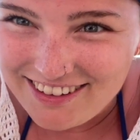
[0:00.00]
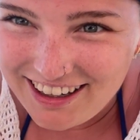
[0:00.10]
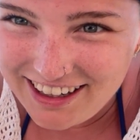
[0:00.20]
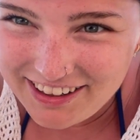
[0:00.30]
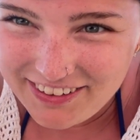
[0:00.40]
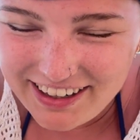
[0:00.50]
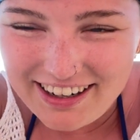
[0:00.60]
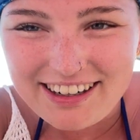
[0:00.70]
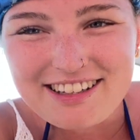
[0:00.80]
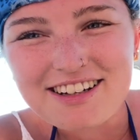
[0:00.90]
fun. Anyway, I
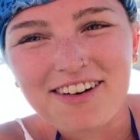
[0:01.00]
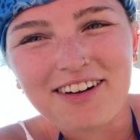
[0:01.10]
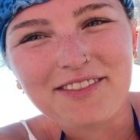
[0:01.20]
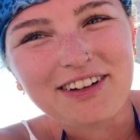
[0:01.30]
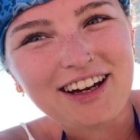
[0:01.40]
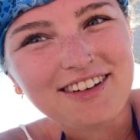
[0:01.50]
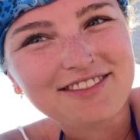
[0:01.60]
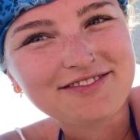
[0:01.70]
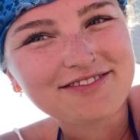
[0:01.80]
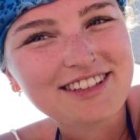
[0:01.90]
need to go up now
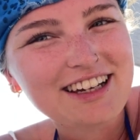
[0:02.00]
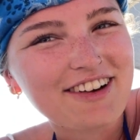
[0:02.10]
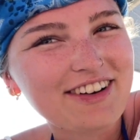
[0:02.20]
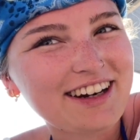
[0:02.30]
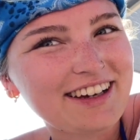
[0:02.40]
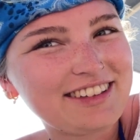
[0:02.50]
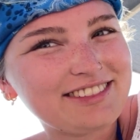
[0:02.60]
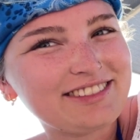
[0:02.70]
to get ready